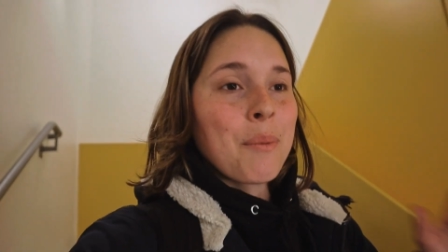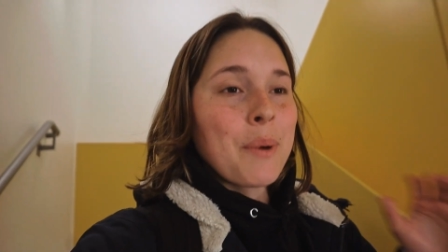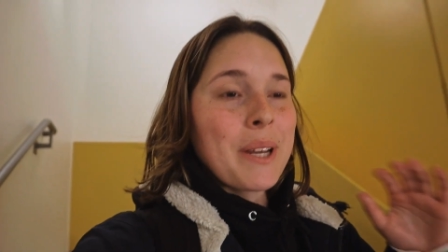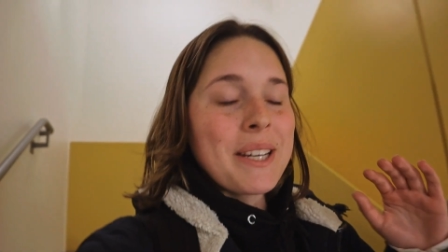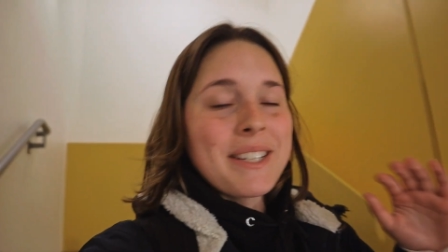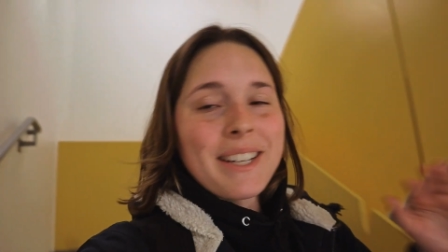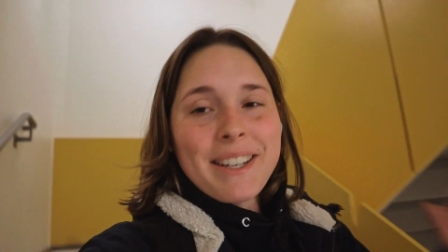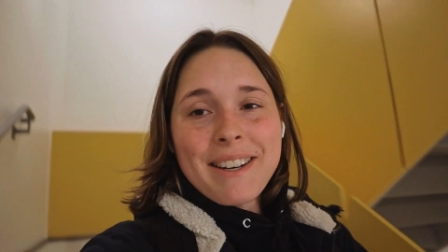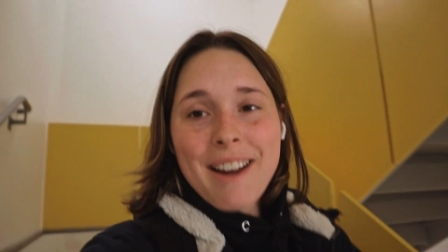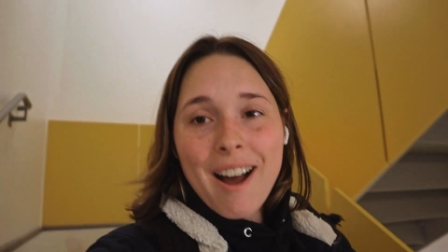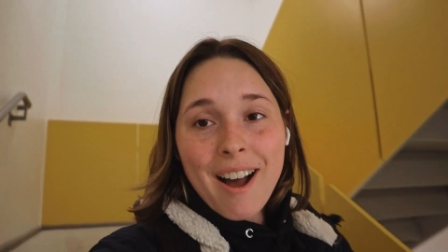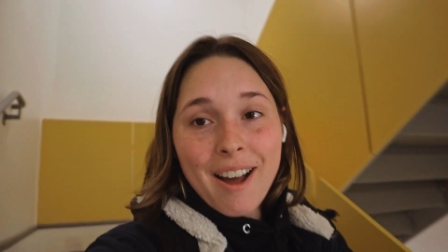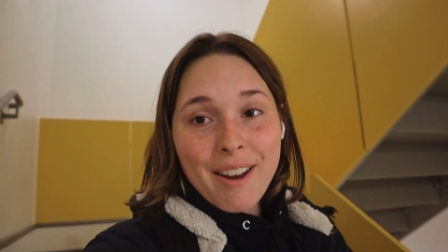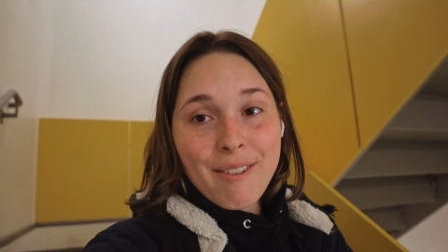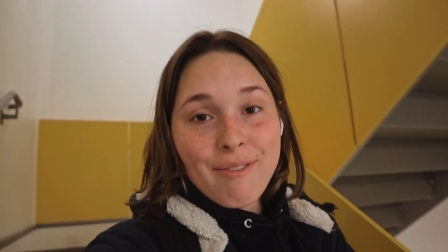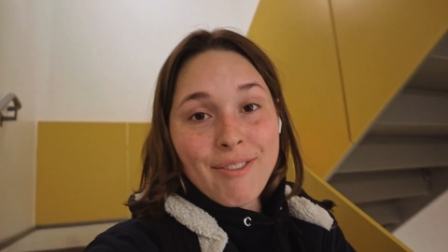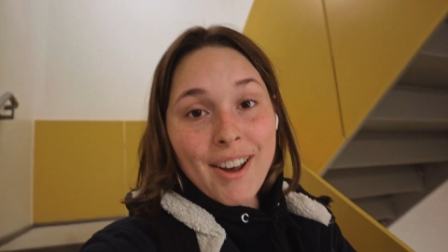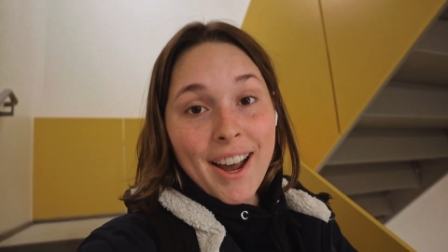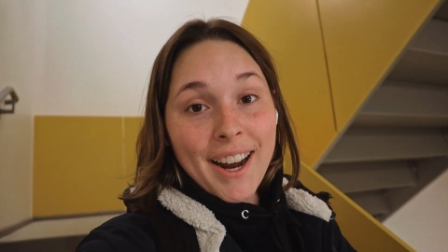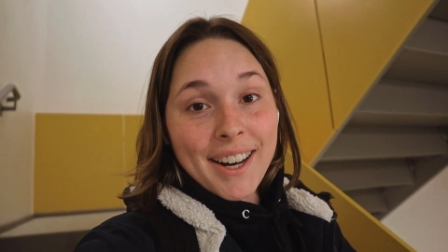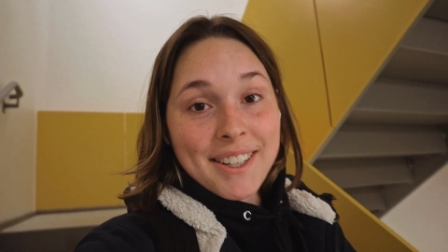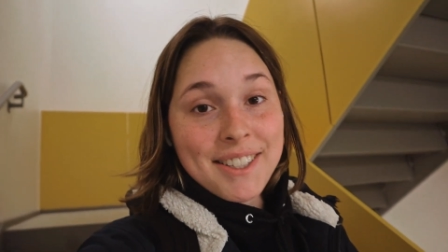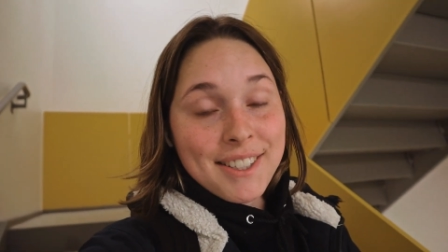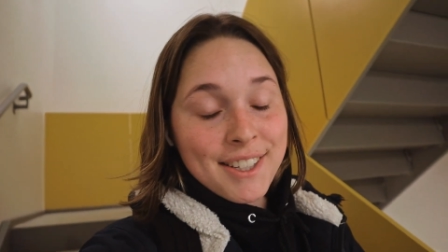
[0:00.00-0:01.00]
we did not in
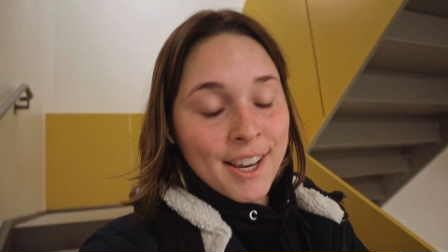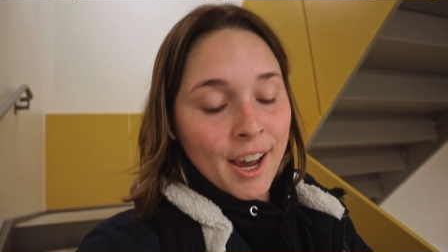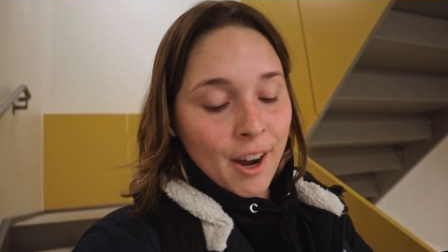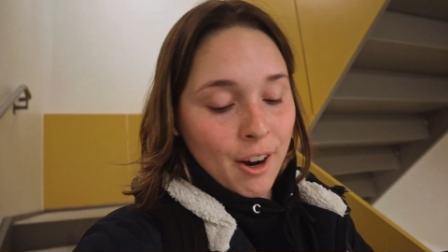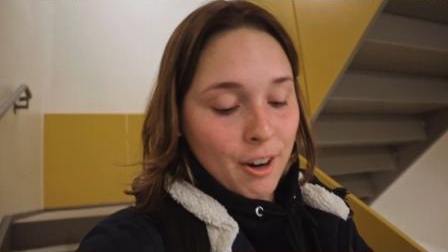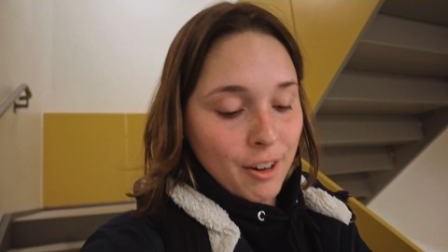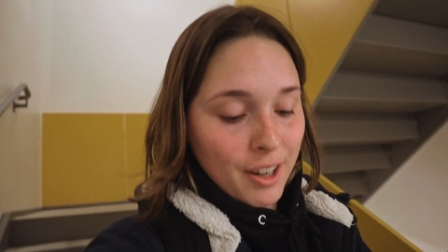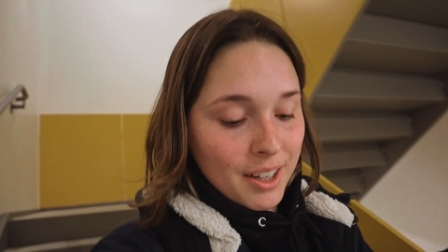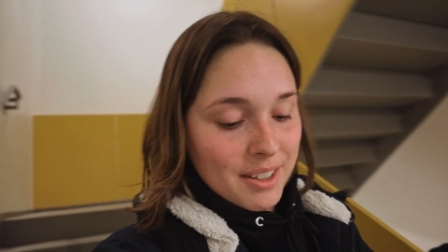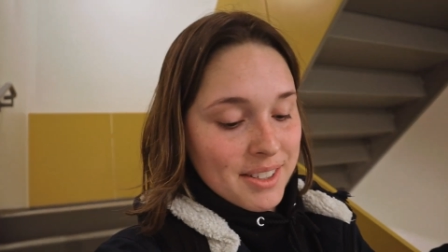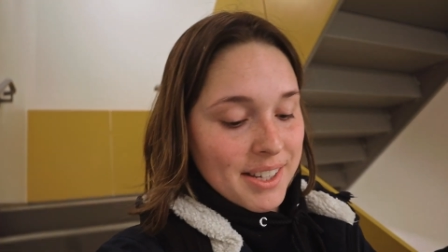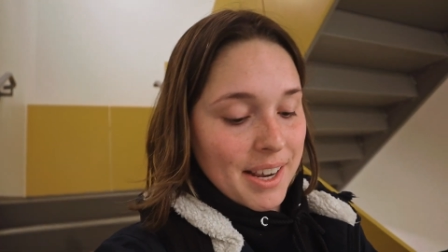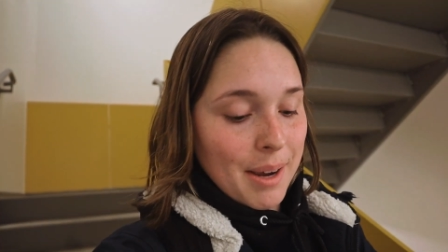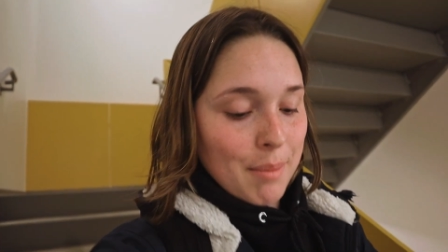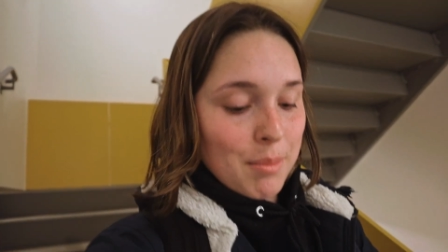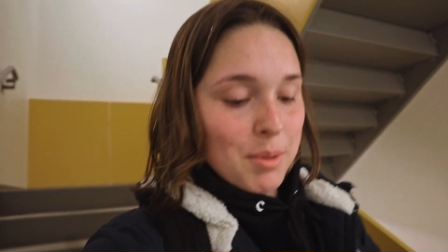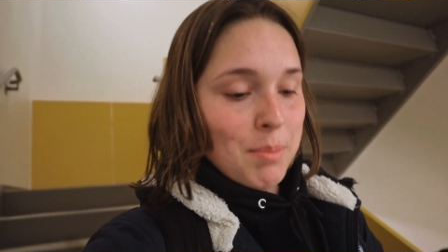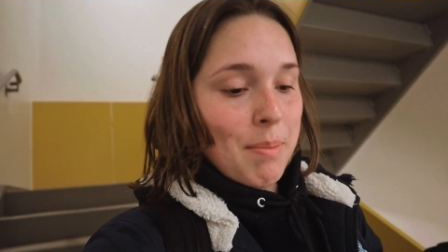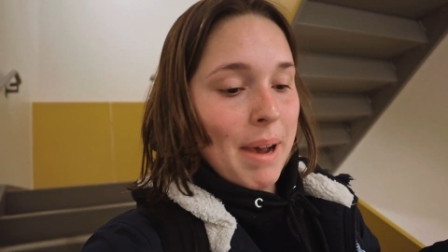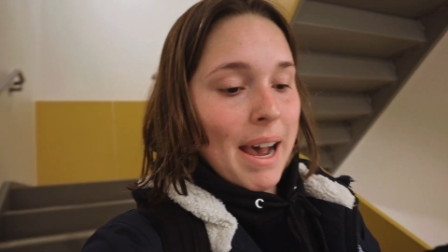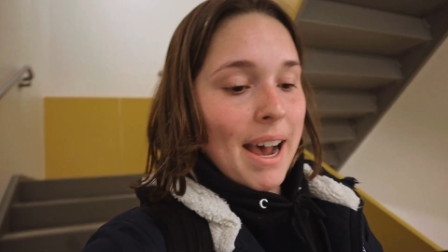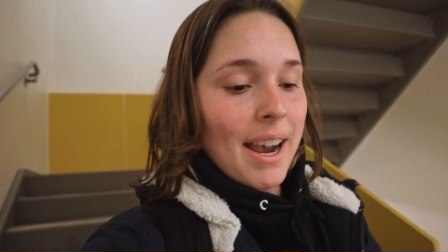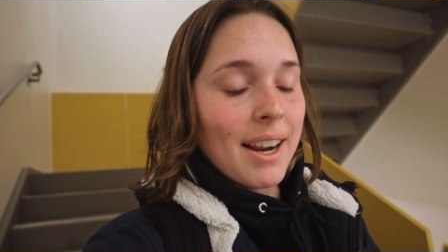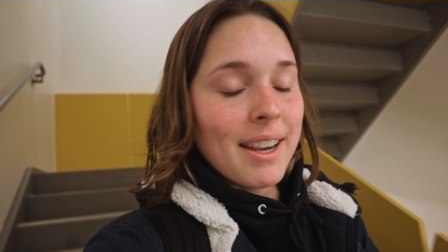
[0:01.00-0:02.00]
fact get our exams
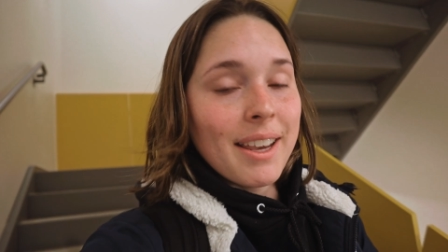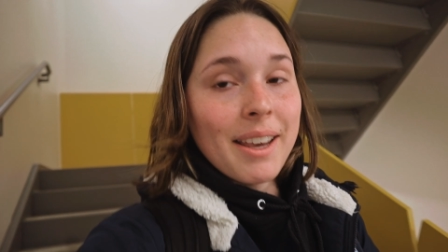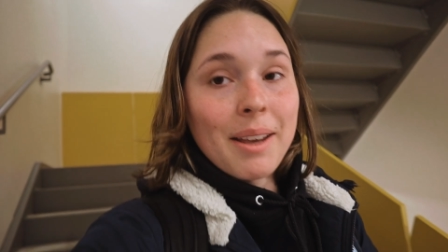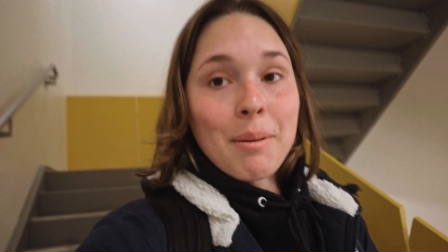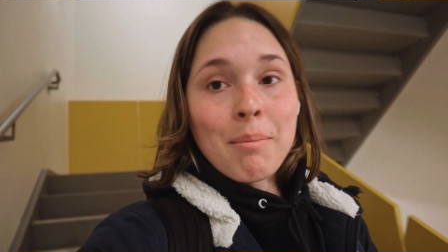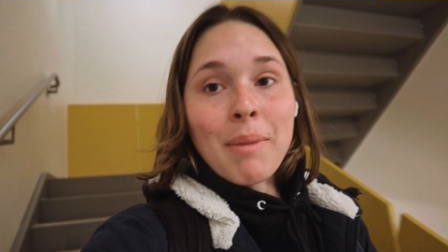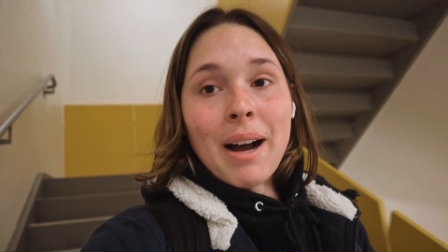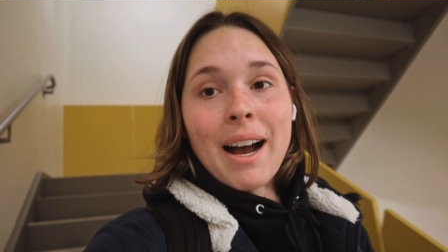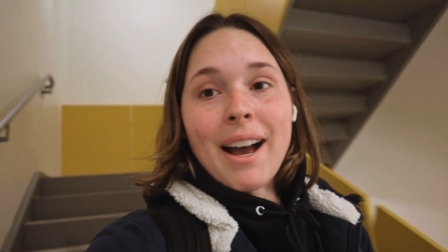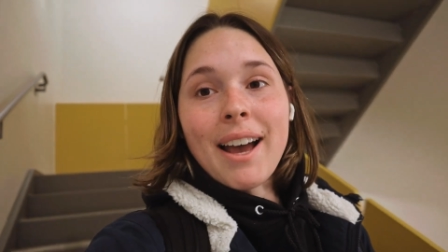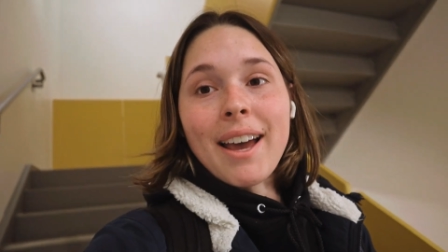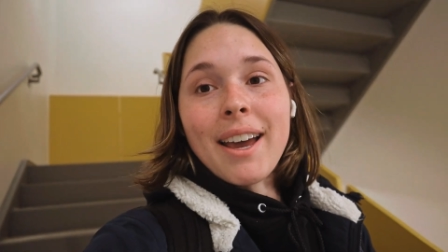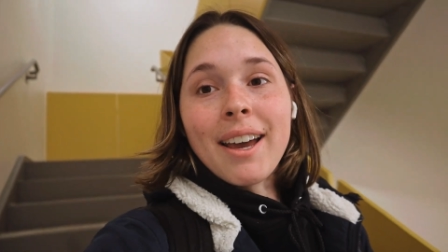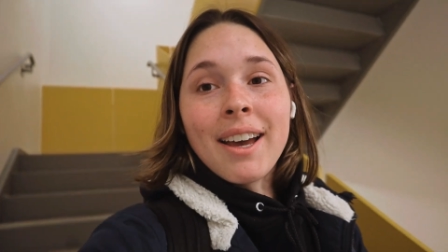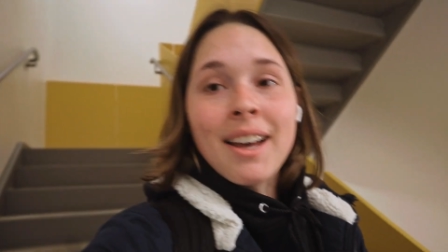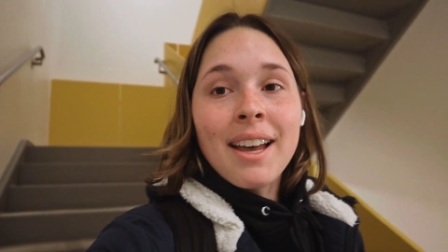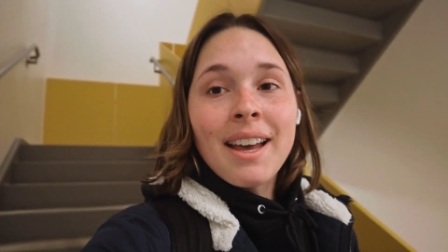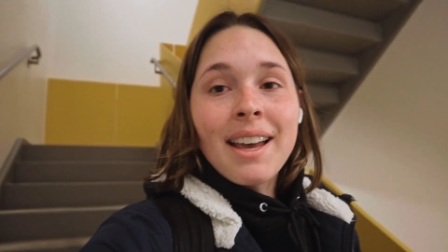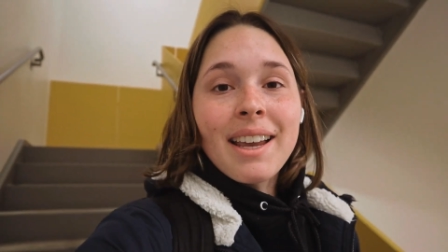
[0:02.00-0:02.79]
back in my